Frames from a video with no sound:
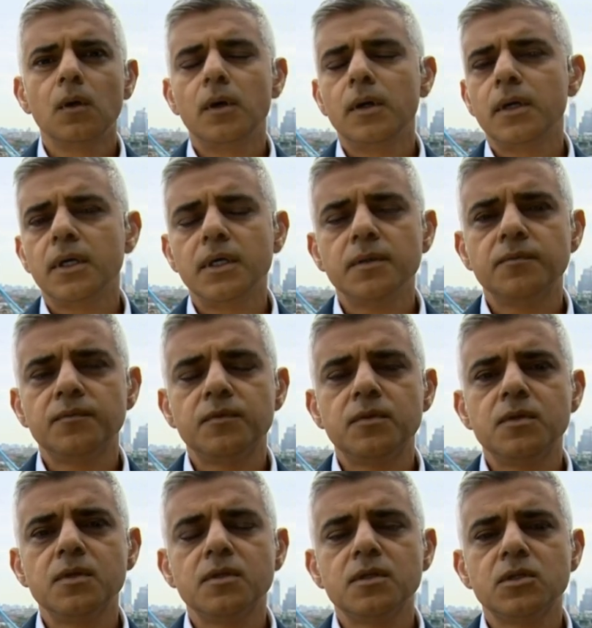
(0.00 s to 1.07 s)
Well, uh,
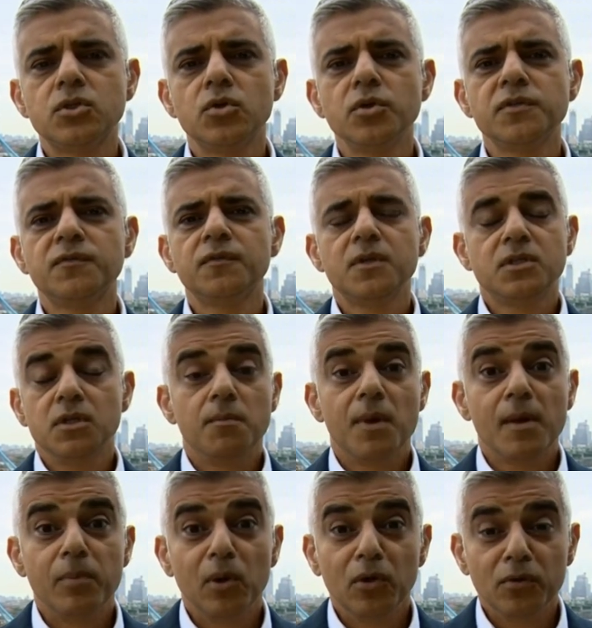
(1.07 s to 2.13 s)
the, the choice, it's
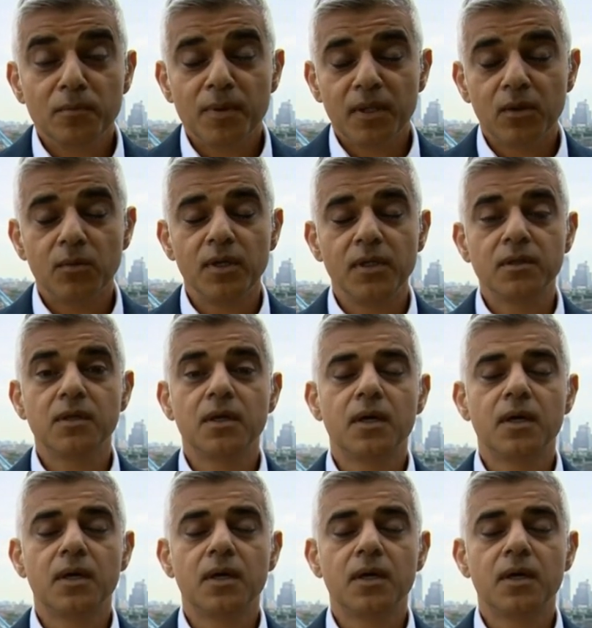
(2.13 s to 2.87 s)
not my balloon, by the way.